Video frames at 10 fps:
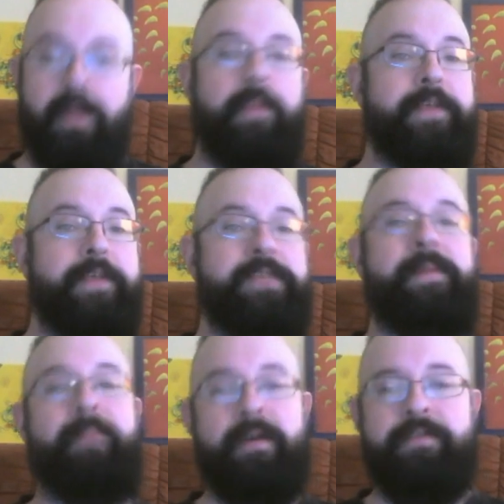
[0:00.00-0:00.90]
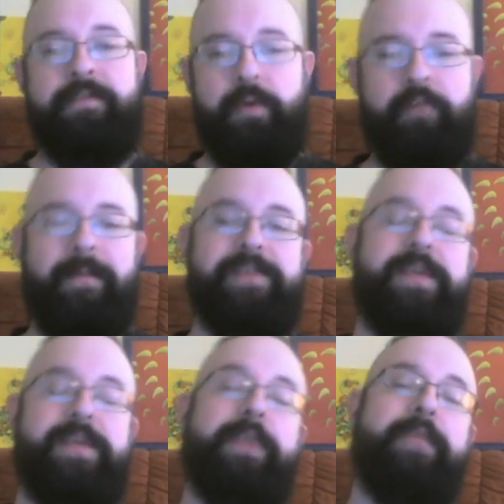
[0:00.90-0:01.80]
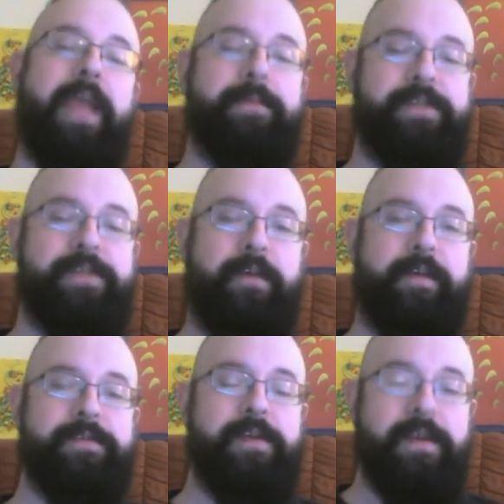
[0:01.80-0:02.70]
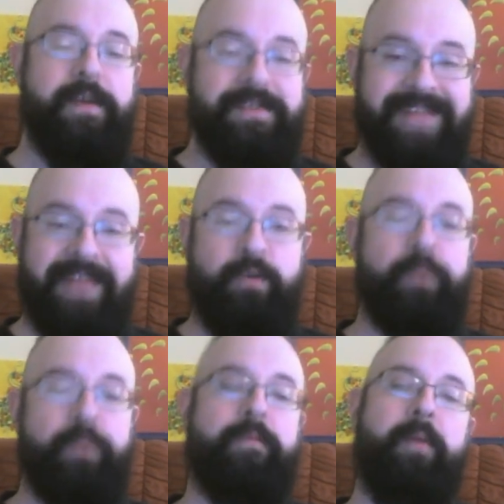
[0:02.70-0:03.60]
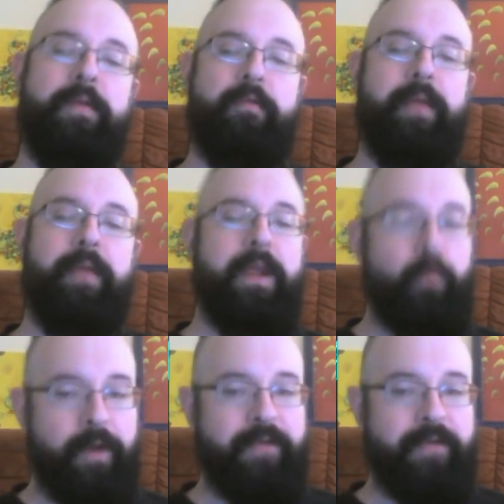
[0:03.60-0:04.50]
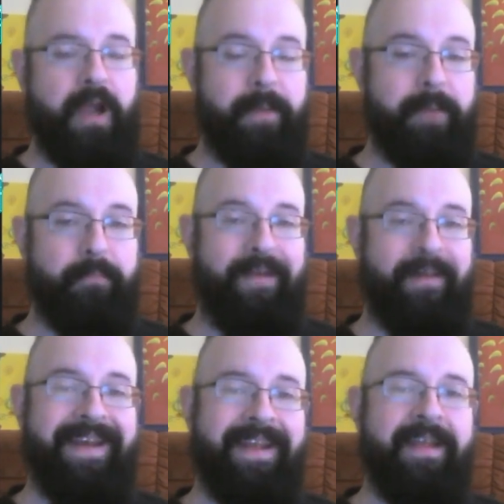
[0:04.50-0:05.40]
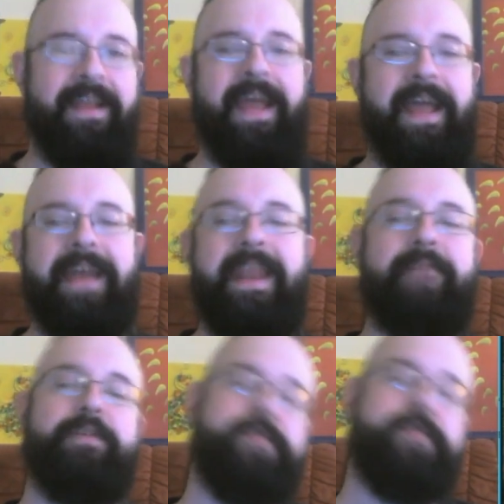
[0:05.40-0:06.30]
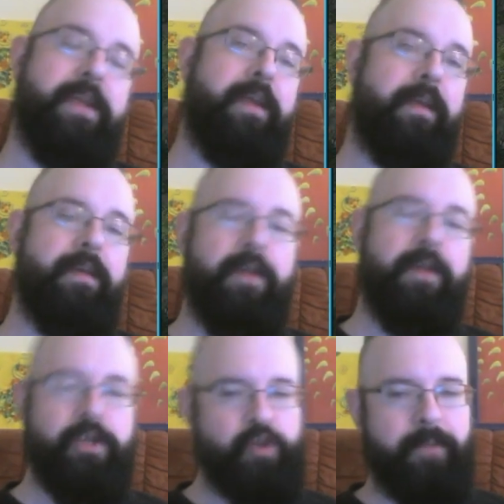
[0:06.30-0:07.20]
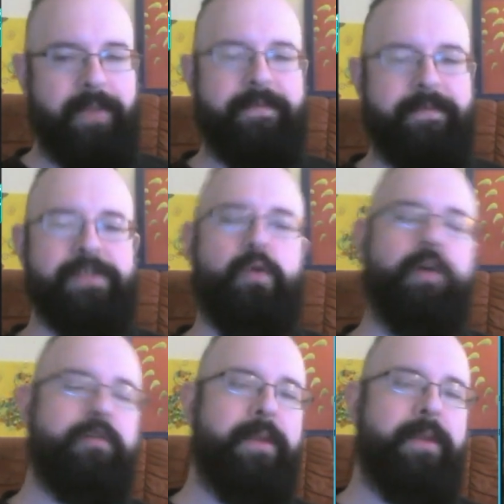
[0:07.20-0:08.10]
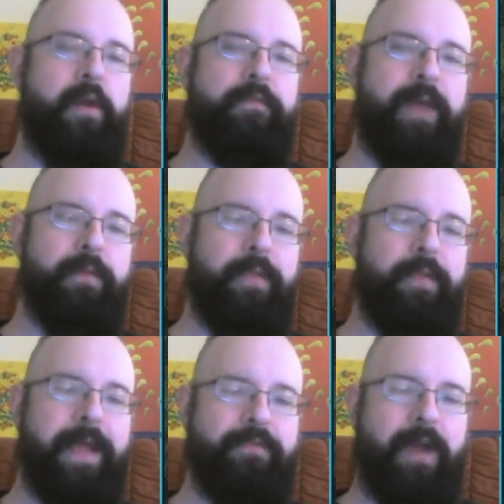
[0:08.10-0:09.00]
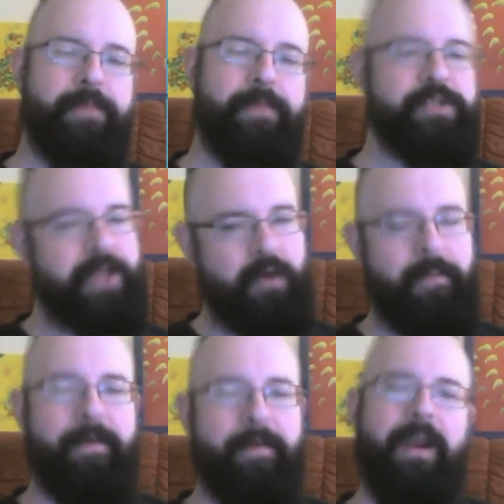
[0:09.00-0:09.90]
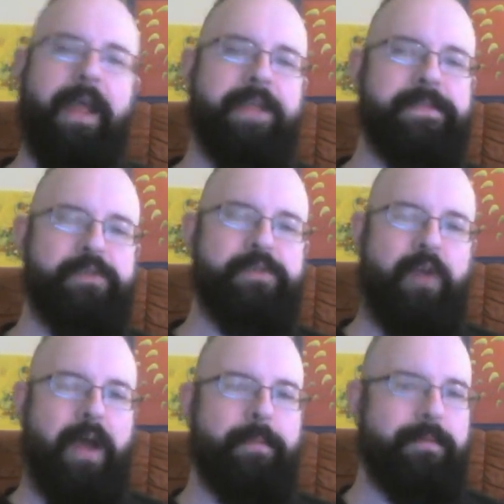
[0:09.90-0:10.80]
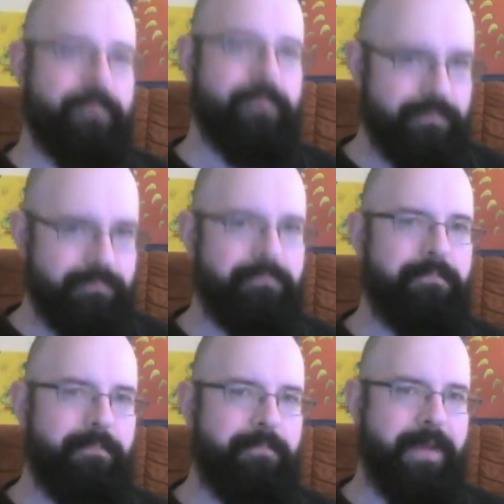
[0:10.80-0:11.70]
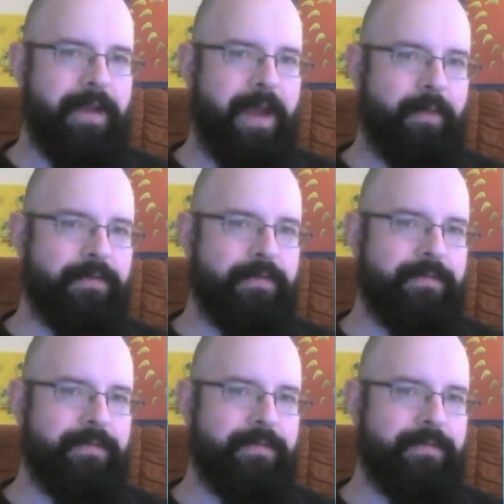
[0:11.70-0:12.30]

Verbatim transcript: This has been part two of my State of the Game series. Stay tuned for part three, where I talk about branding and level syncing. Join my Discord to be notified when that drops, and remember to like and subscribe. Minion out.